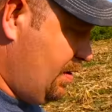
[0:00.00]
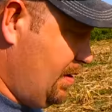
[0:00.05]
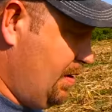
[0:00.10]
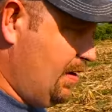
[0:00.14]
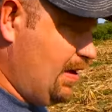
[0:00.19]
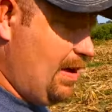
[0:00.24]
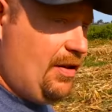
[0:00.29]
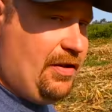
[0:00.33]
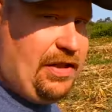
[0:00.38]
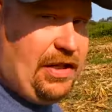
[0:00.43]
You
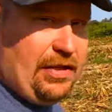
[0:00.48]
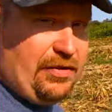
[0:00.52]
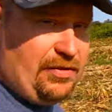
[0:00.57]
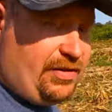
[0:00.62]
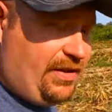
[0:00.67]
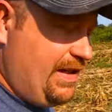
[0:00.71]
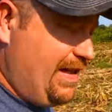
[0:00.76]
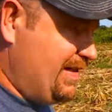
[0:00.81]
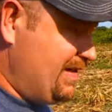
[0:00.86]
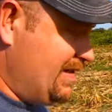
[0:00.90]
know,
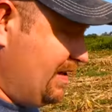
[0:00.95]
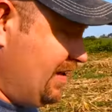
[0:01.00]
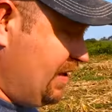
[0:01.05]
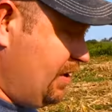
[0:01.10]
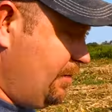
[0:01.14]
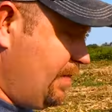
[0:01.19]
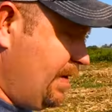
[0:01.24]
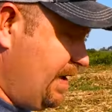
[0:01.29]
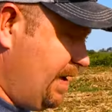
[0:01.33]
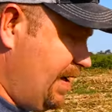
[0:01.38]
usually it's a
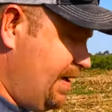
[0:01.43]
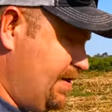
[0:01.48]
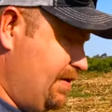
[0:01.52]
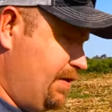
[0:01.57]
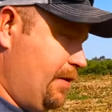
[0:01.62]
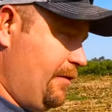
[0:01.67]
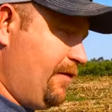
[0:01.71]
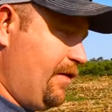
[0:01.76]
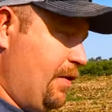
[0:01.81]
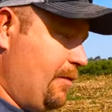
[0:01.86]
little bit
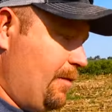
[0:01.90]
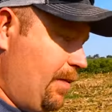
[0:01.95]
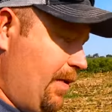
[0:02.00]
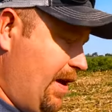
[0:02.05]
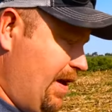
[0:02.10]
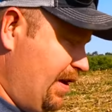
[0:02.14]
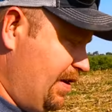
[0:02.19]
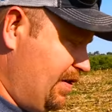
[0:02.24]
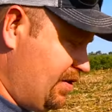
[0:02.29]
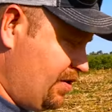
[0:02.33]
easier if you're
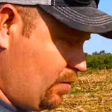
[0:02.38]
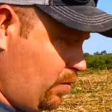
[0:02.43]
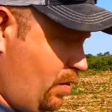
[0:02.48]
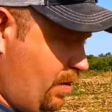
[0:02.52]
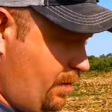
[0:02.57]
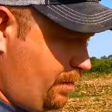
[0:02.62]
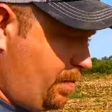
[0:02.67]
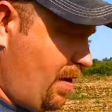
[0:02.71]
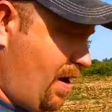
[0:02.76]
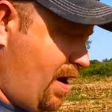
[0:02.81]
planting just one
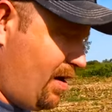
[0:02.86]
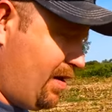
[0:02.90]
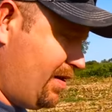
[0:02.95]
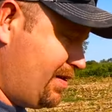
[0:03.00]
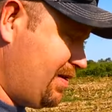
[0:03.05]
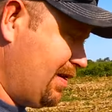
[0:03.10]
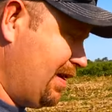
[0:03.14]
product.